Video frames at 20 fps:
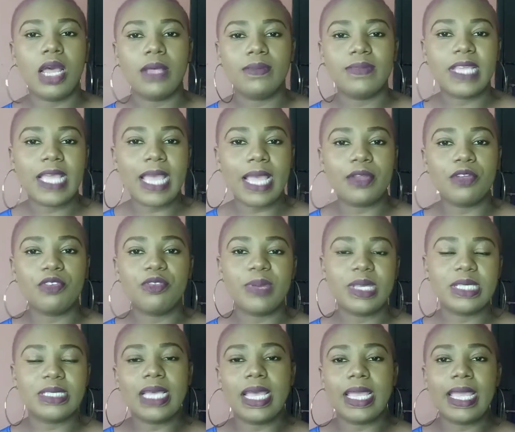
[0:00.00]
the kind of
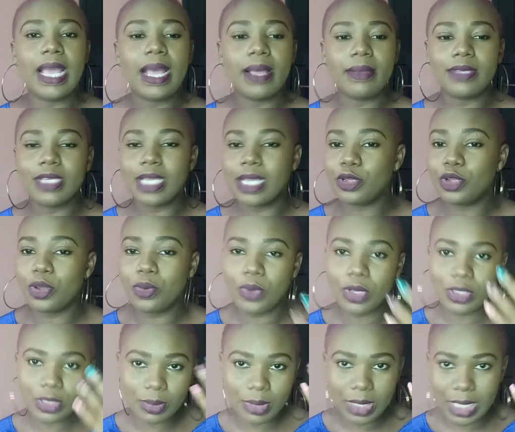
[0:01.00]
person I am. You don't
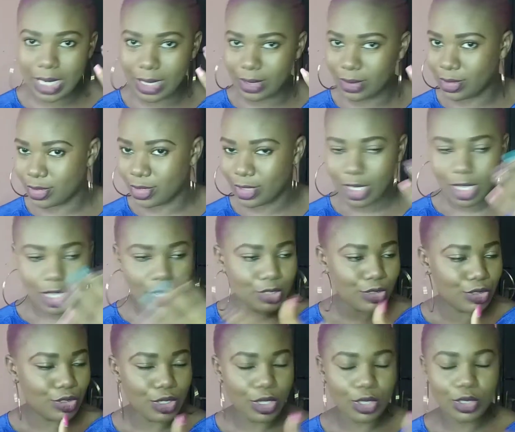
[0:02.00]
want somebody that is
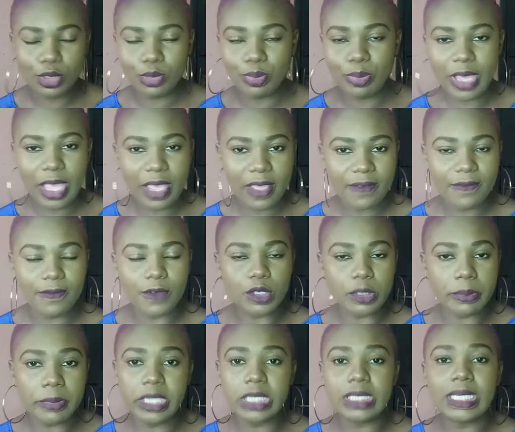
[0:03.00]
just there for
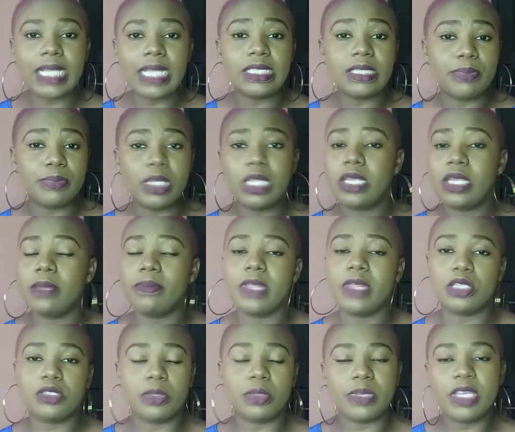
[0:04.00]
somebody that typically
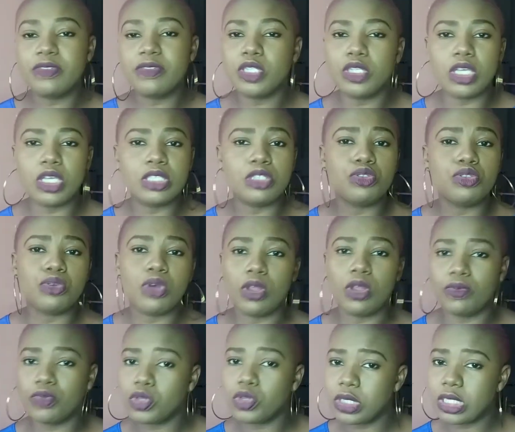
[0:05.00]
makes up. If she doesn't do all
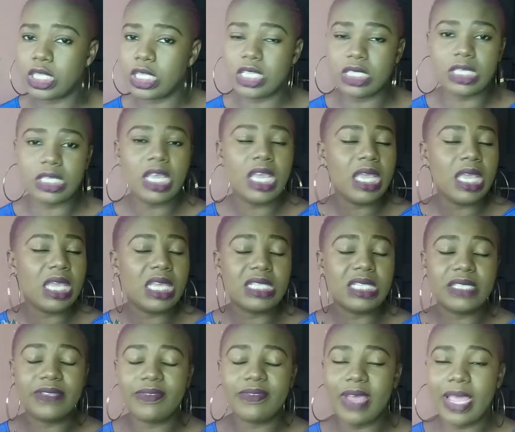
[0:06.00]
of those things,
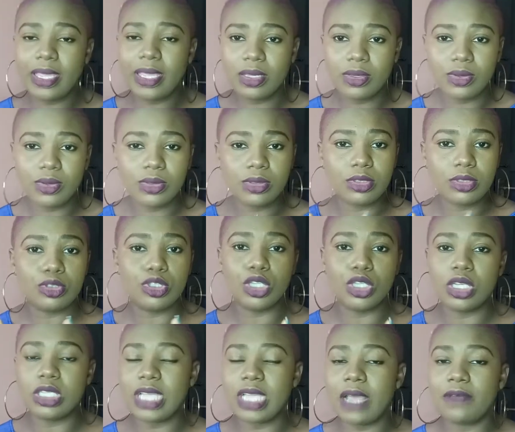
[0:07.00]
it's fine. She
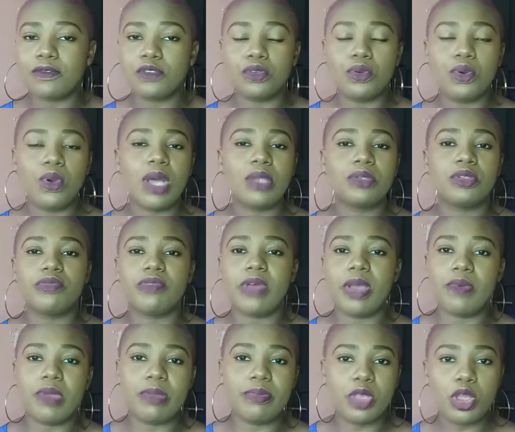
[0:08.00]
doesn't have to go out of
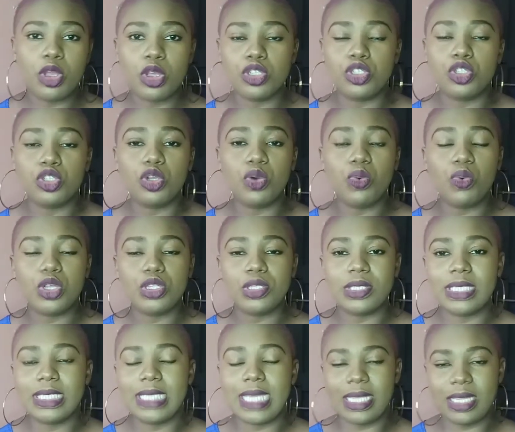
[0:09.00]
her way, because you don't want
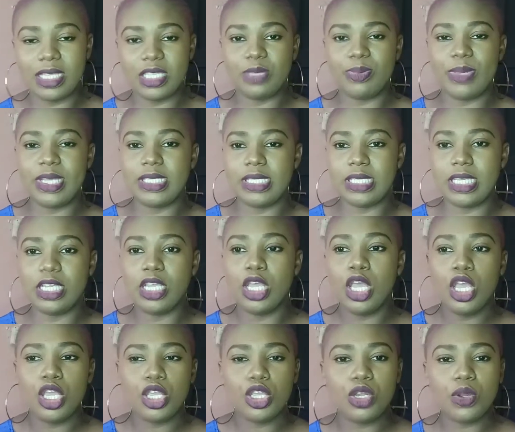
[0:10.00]
to take this person,
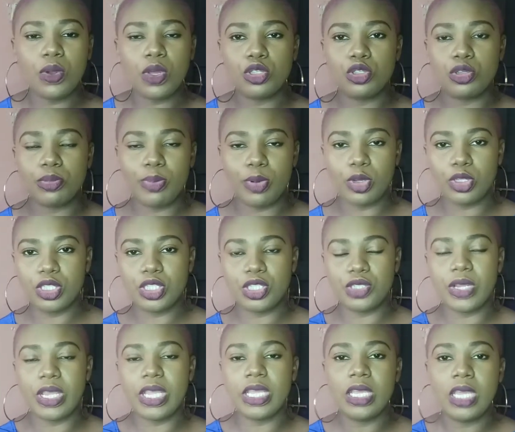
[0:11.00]
you don't want to
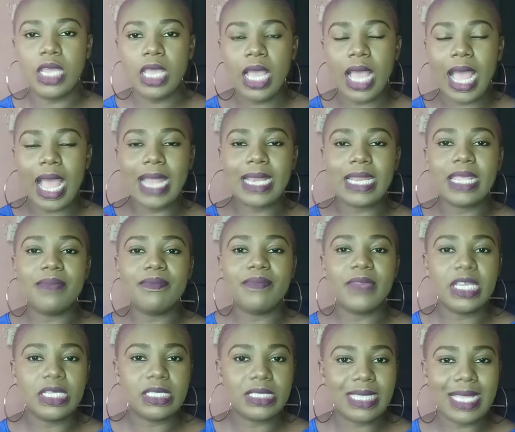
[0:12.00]
portray an
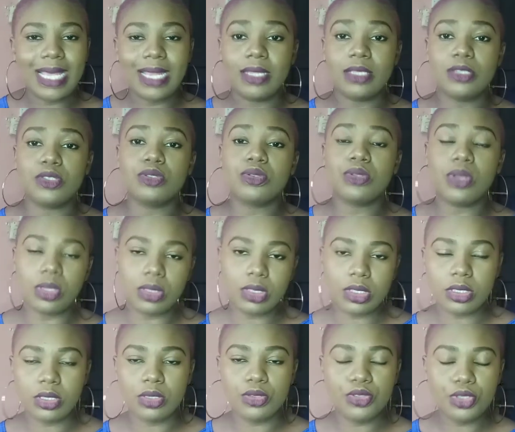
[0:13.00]
image that is not.
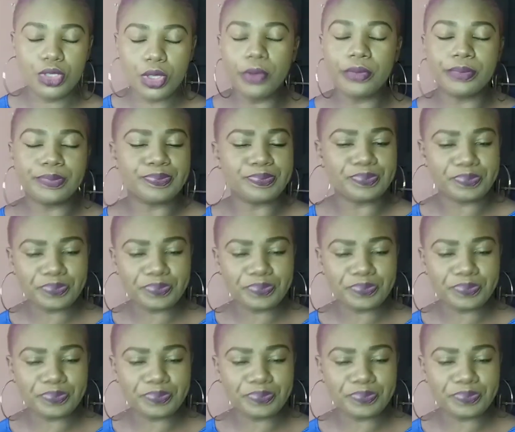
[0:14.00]
So